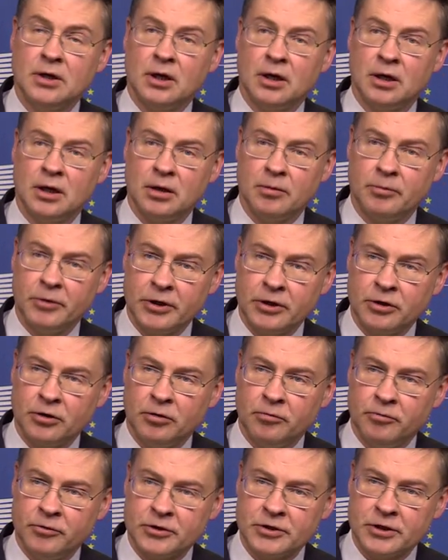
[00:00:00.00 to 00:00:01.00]
but
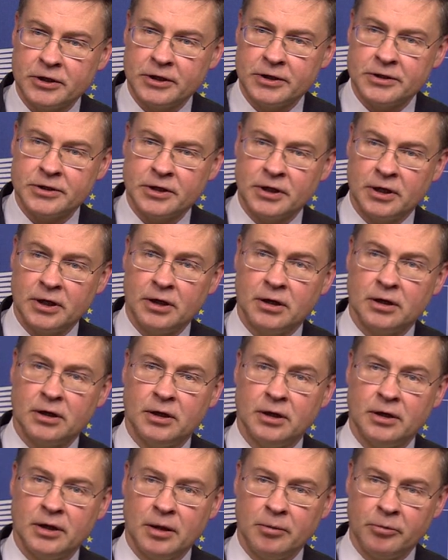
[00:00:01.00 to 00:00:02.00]
obviously there are
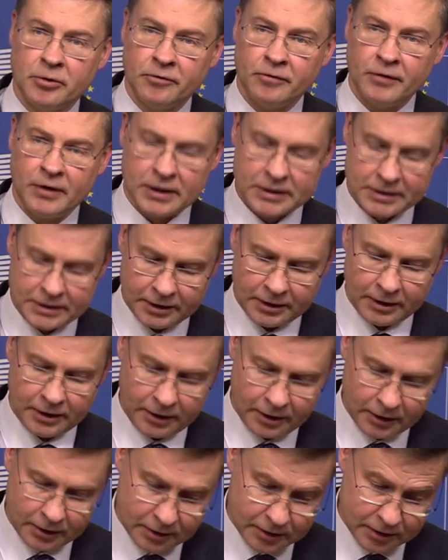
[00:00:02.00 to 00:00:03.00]
a number of other
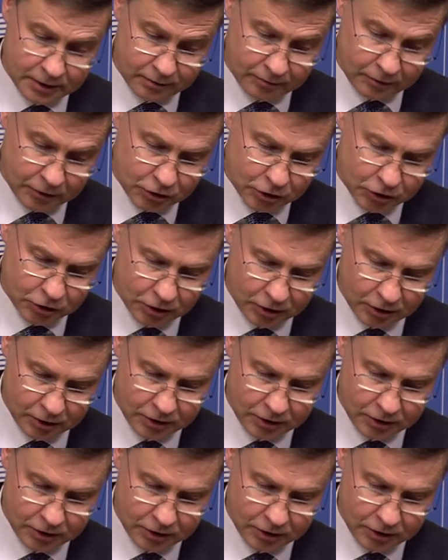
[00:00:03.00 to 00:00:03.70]
areas which